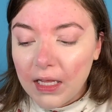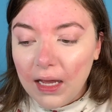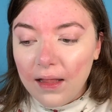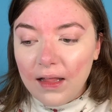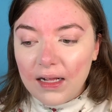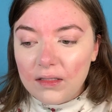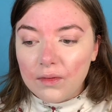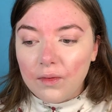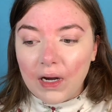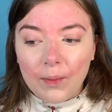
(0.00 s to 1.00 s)
And that's
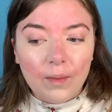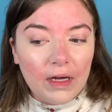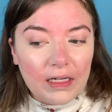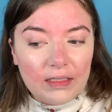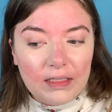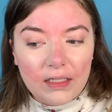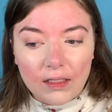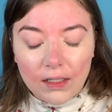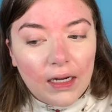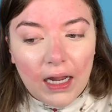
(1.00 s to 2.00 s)
where I put my
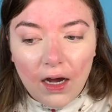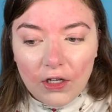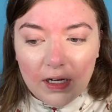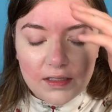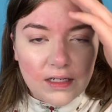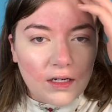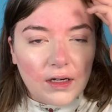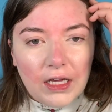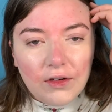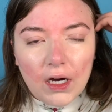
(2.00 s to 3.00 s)
concealer. Now you guys are like,
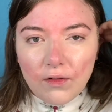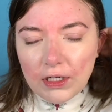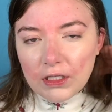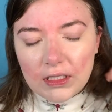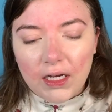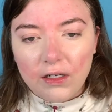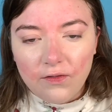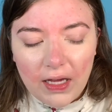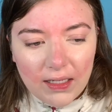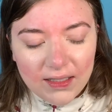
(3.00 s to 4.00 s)
okay, you covered your entire
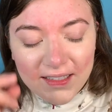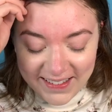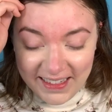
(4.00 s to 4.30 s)
face.